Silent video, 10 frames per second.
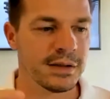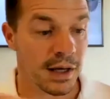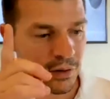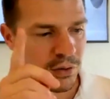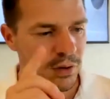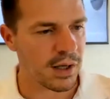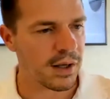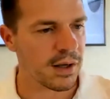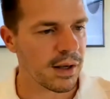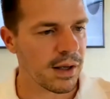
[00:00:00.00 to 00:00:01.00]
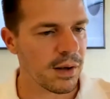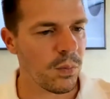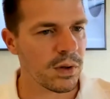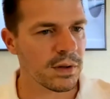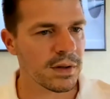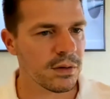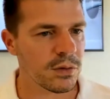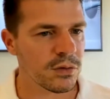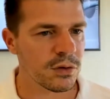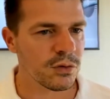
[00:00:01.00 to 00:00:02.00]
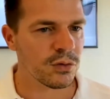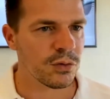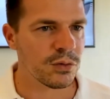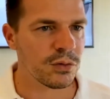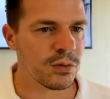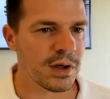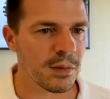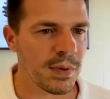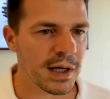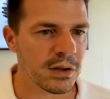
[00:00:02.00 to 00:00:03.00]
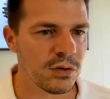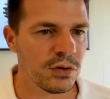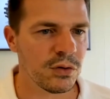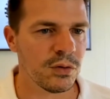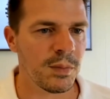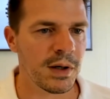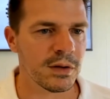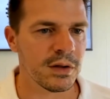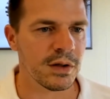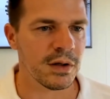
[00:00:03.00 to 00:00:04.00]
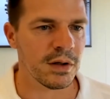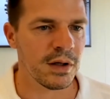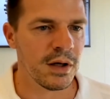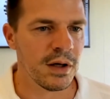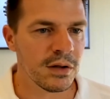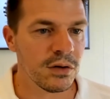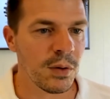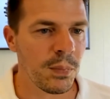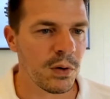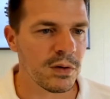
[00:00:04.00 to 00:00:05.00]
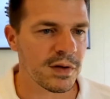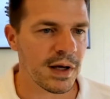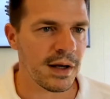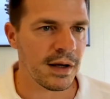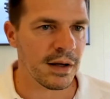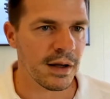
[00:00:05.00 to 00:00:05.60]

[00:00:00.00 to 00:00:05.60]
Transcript: Arno, I wanted also to get back to you about the polls I